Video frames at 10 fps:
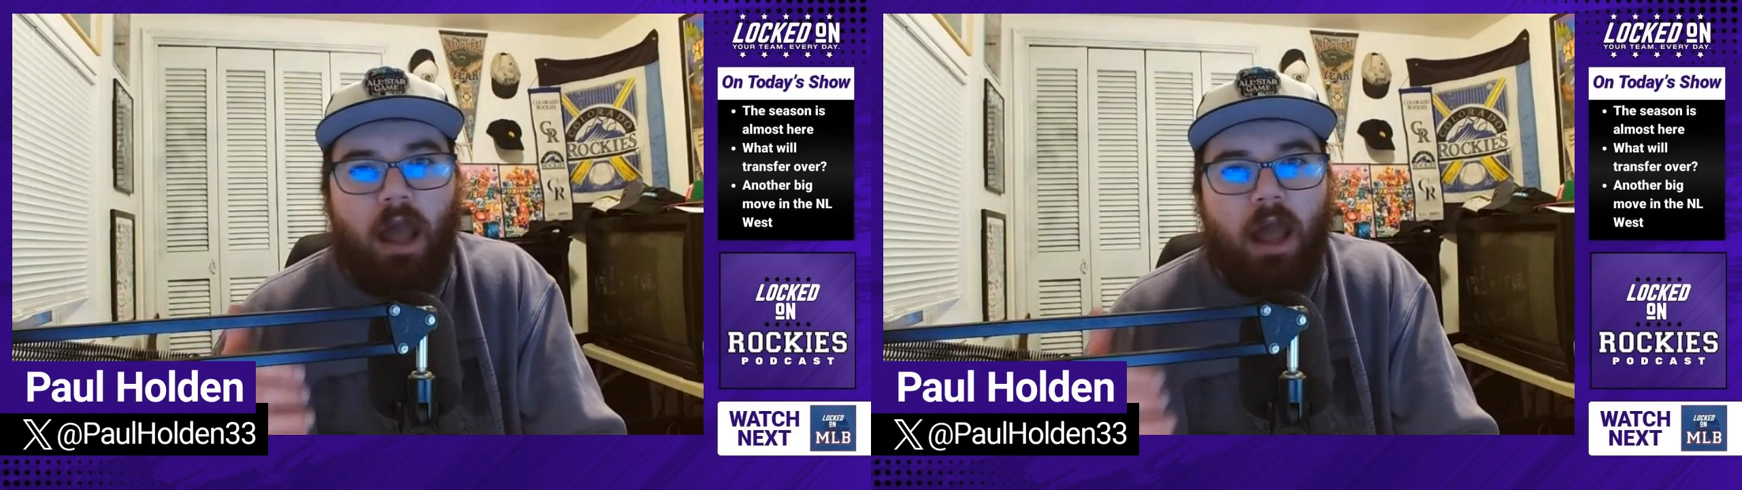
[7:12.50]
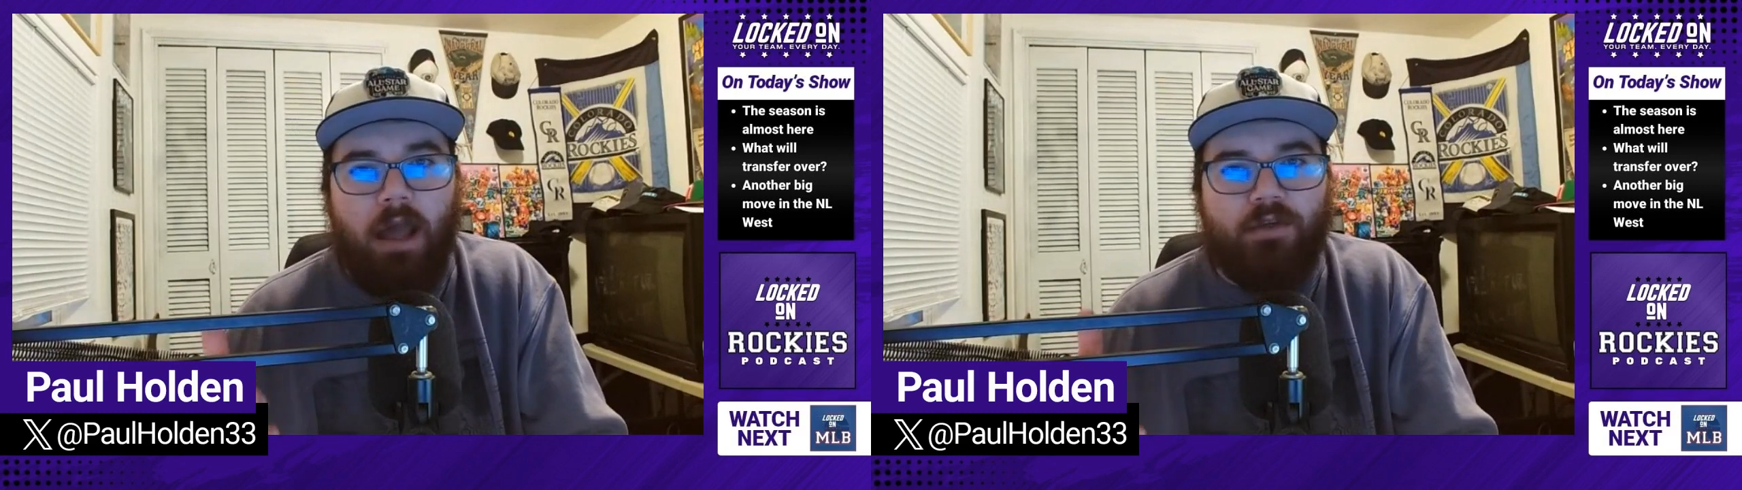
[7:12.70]

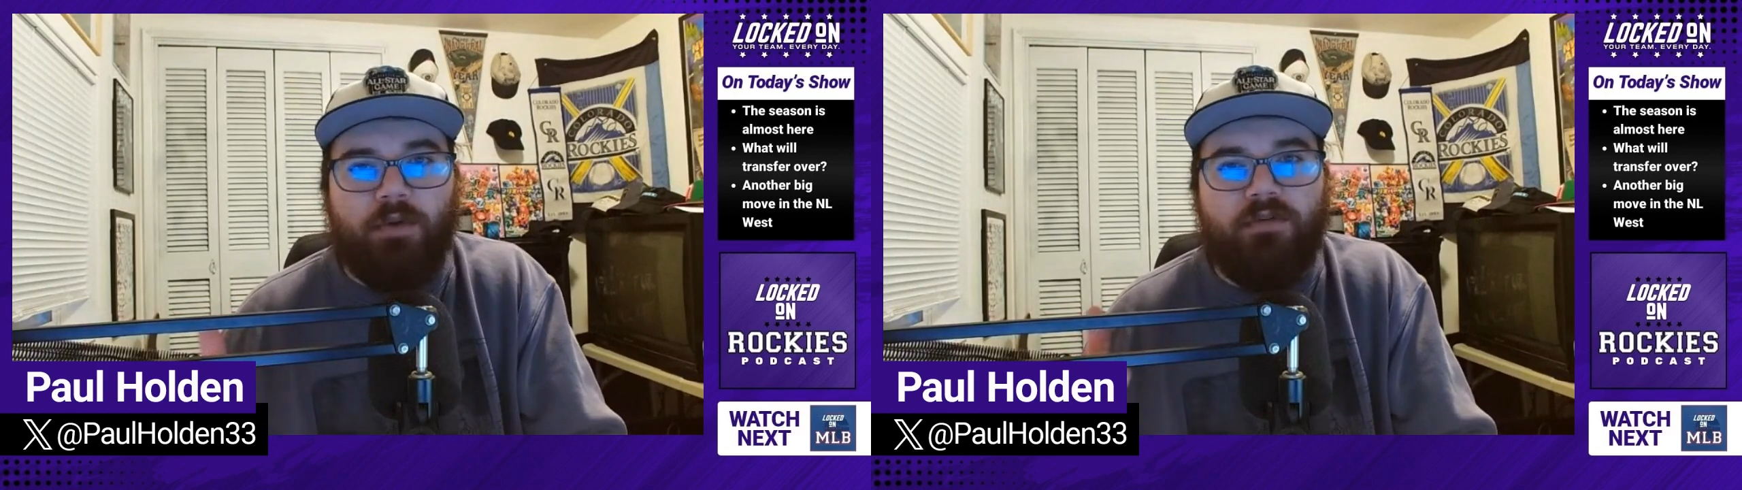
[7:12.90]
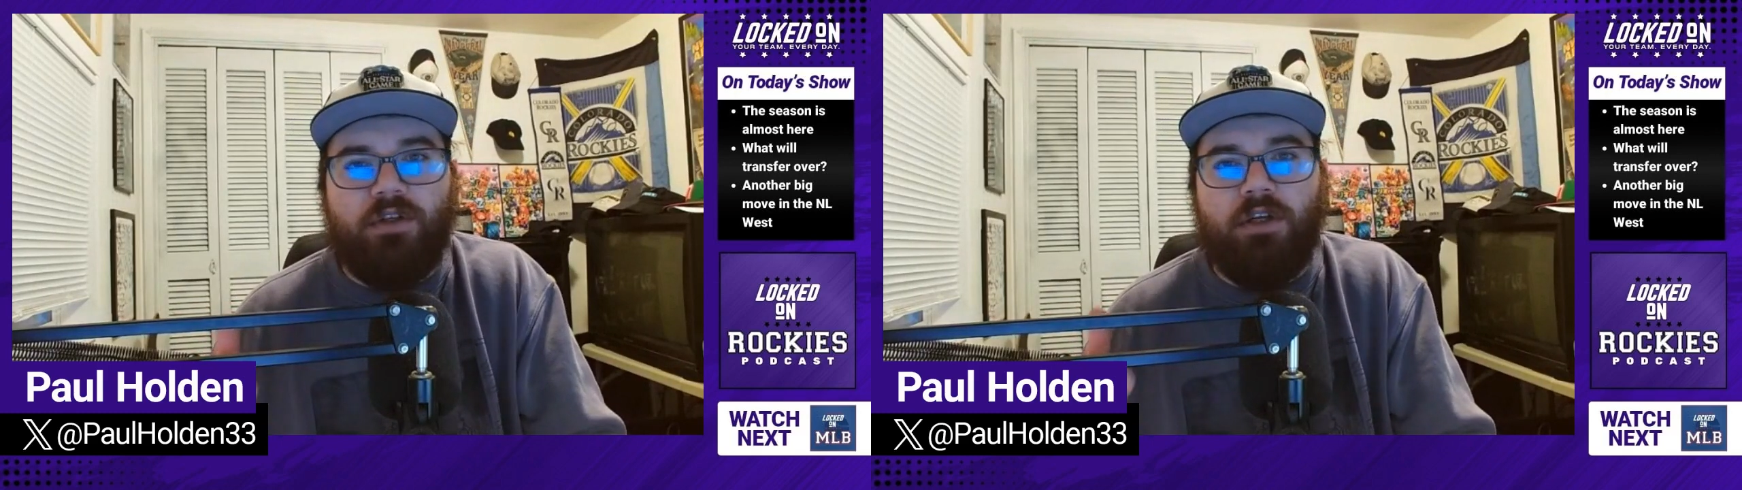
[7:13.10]
as
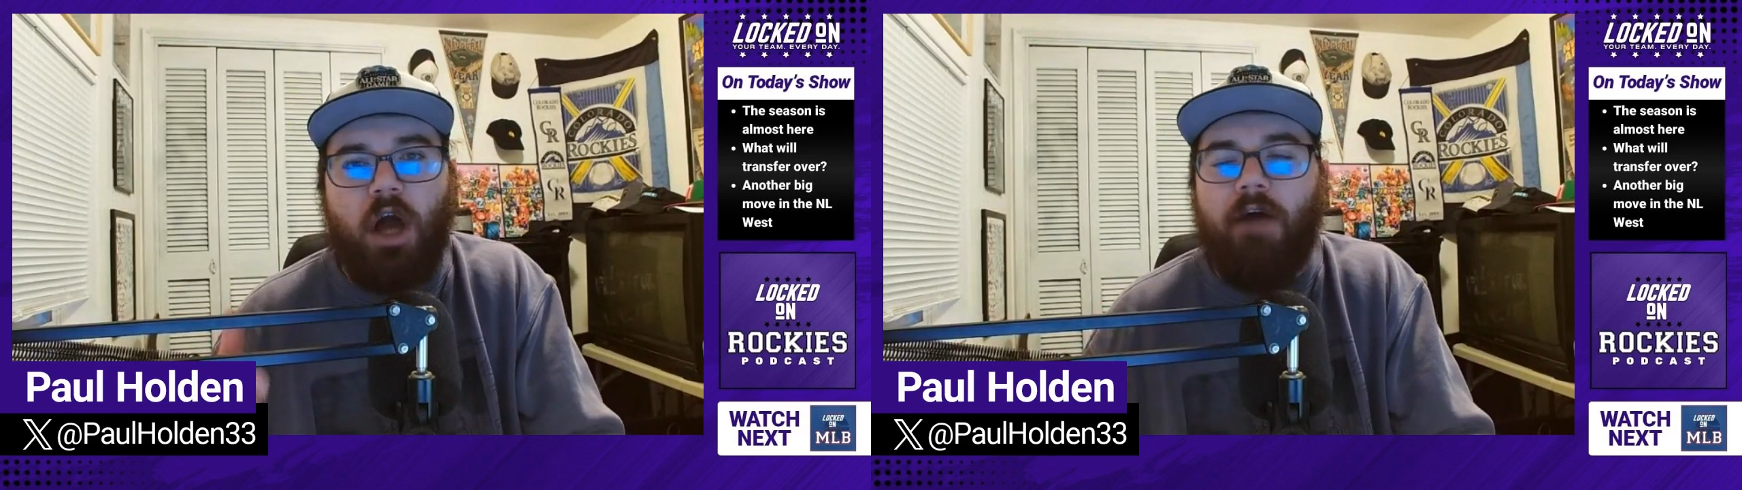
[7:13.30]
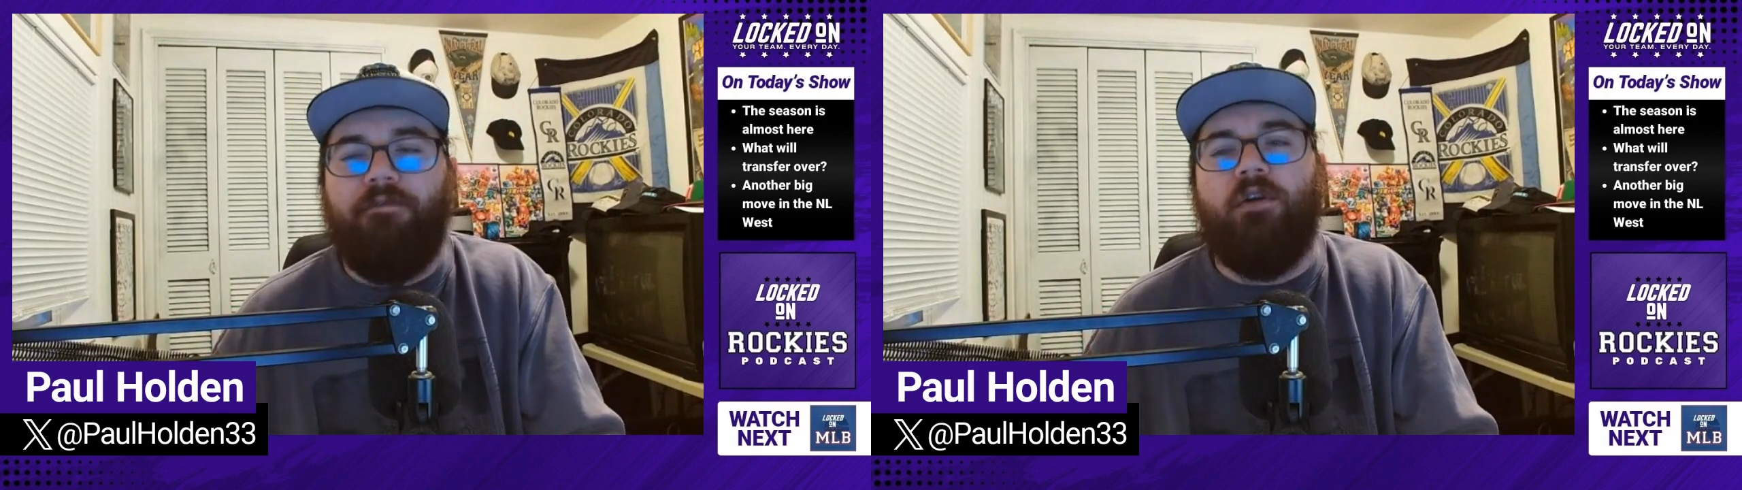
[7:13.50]
we've seen
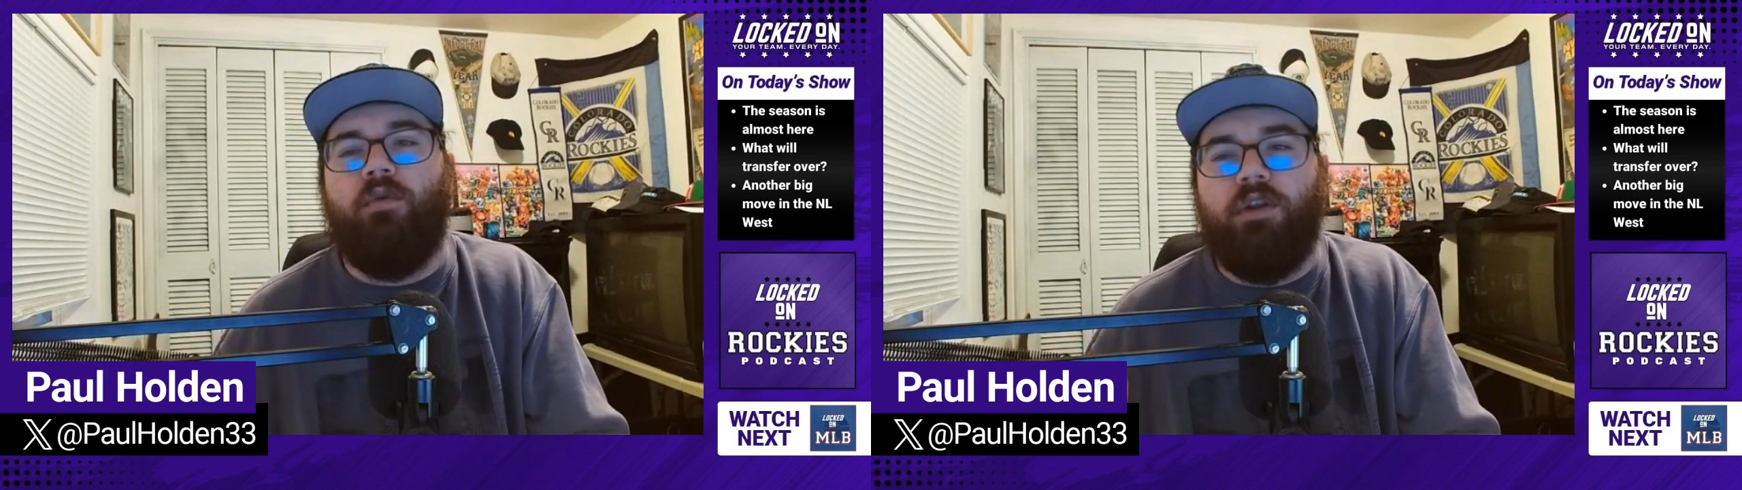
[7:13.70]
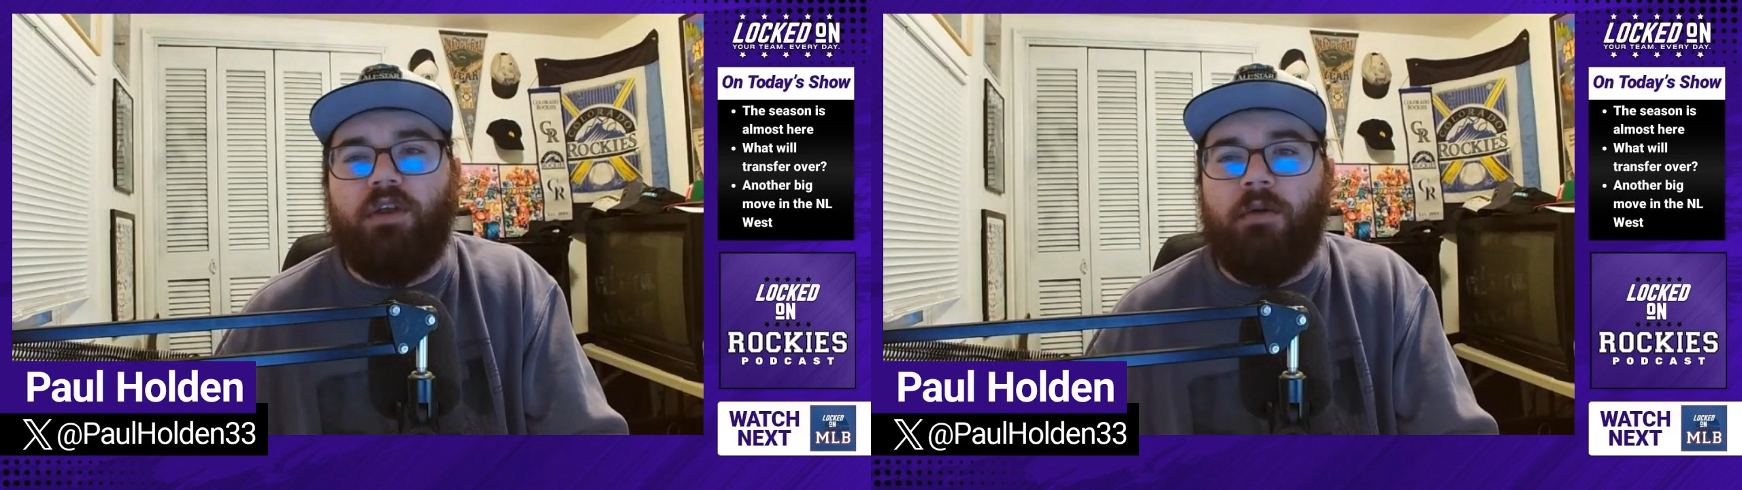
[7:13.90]
often
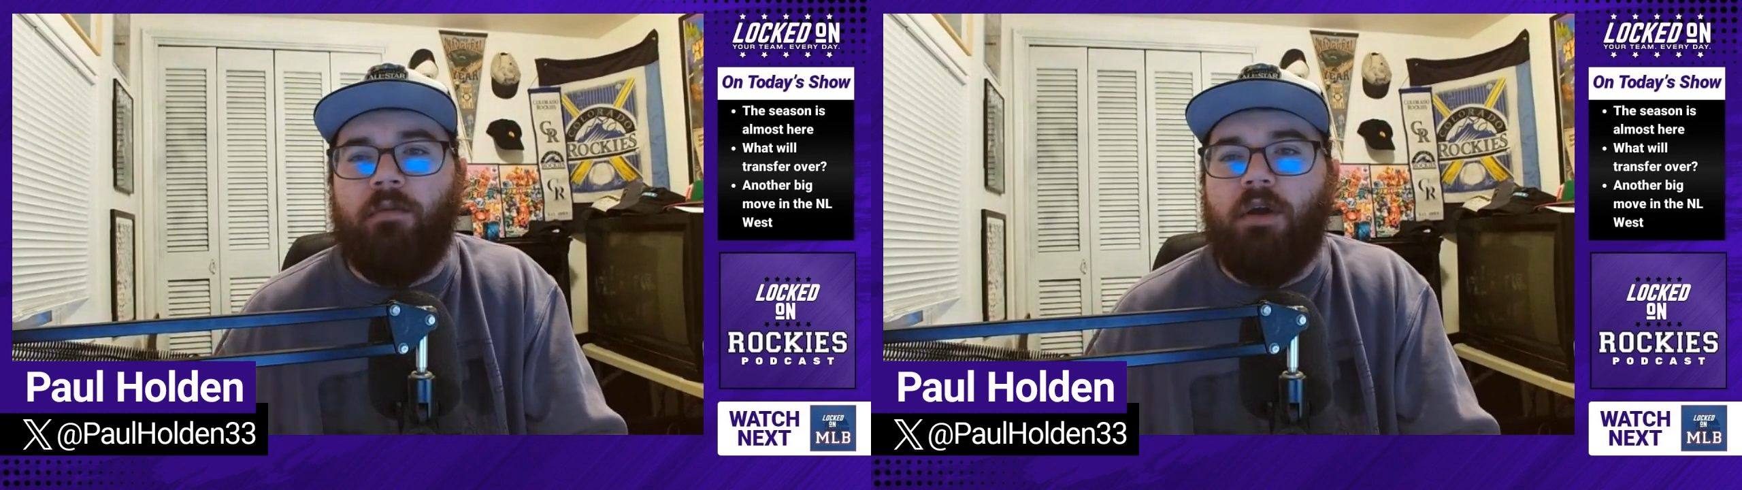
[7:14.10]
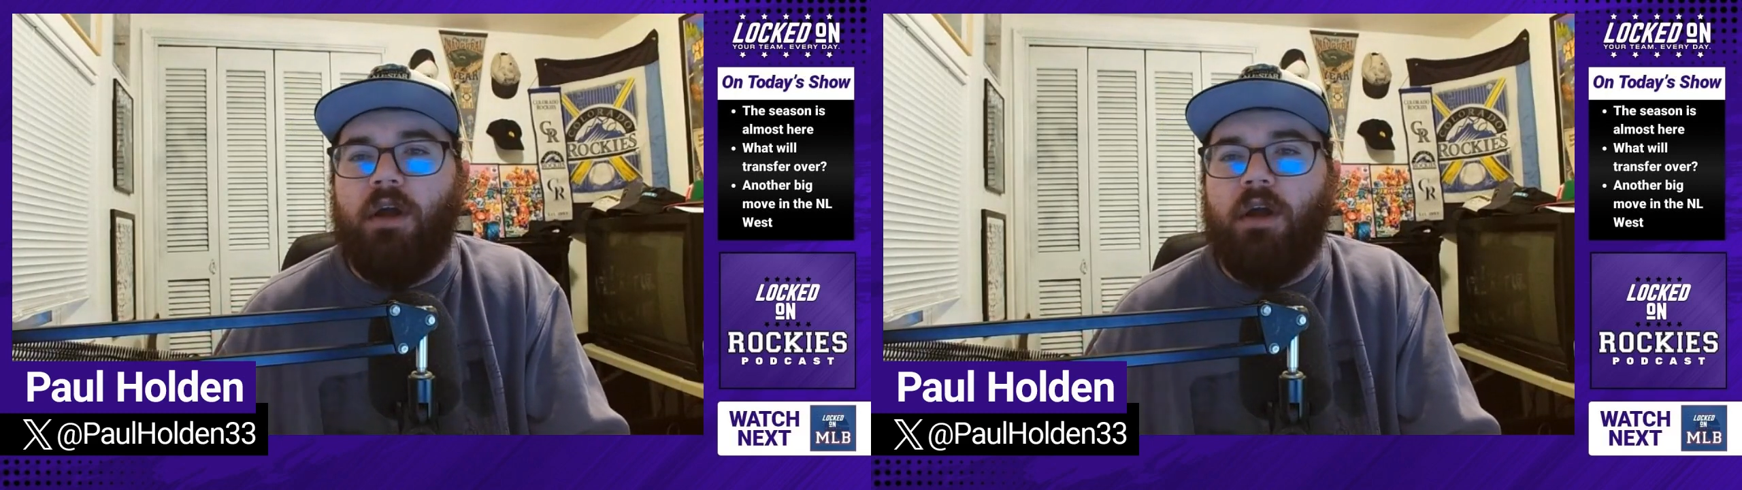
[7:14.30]
with him,